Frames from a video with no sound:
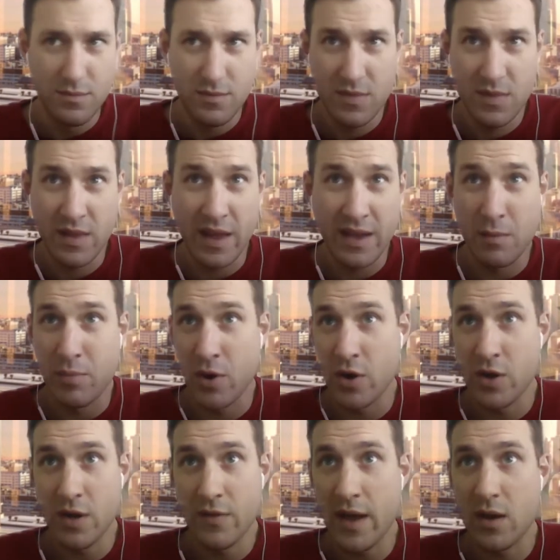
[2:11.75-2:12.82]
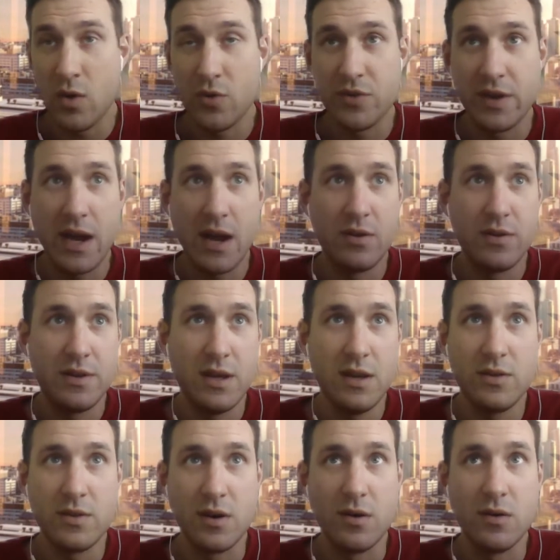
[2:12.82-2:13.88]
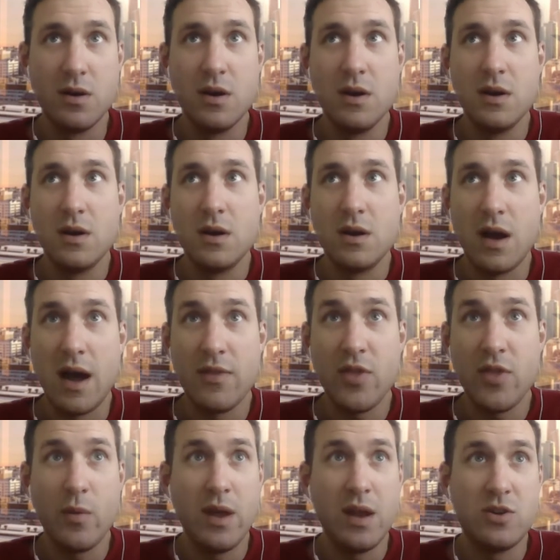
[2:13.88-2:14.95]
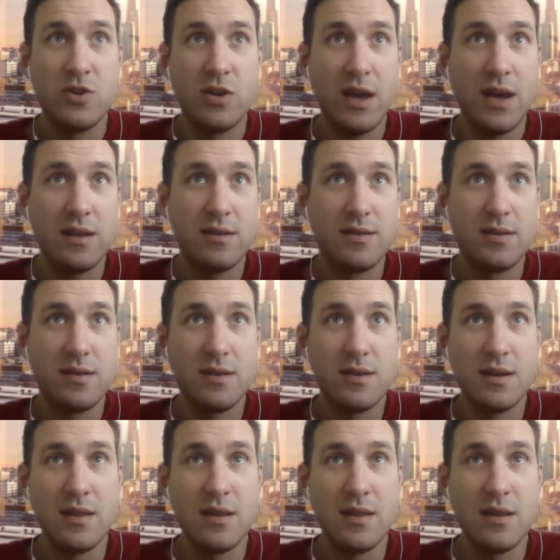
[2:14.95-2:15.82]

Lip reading: like a birdie on that hole's a guarantee. So I thought we had a chance.